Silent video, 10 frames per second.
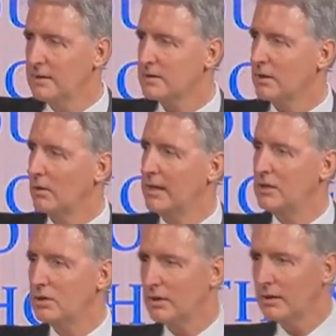so
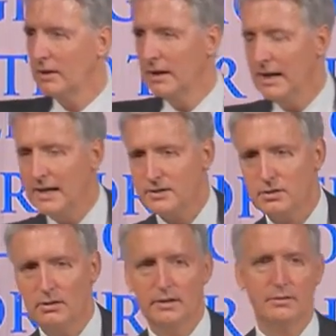he took
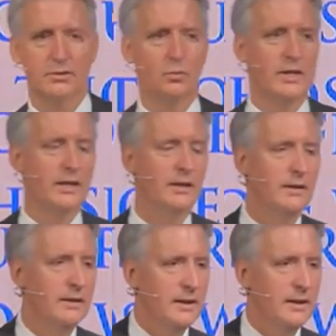Esther under his wing.